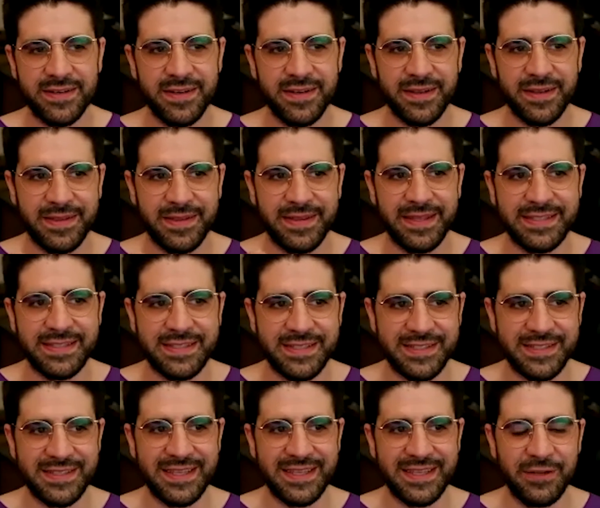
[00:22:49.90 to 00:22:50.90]

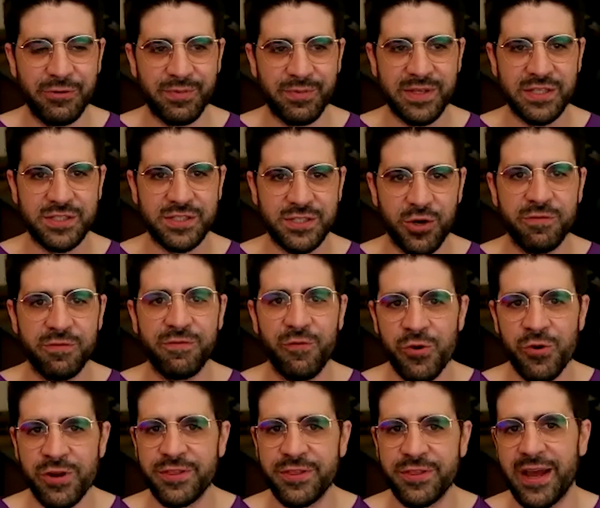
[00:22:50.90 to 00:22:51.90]
this he would be so
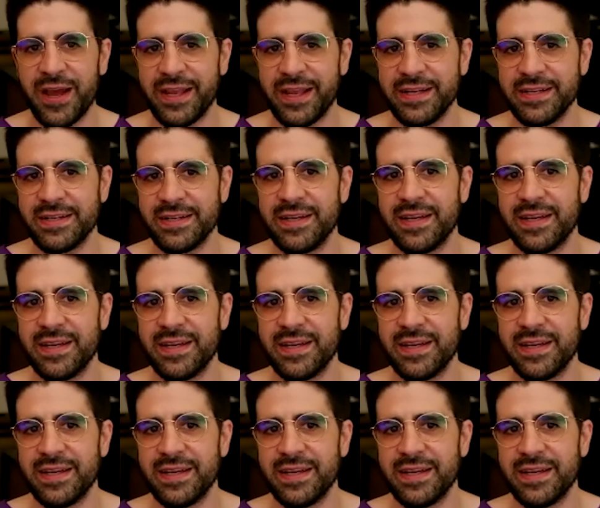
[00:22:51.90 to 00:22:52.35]
forthright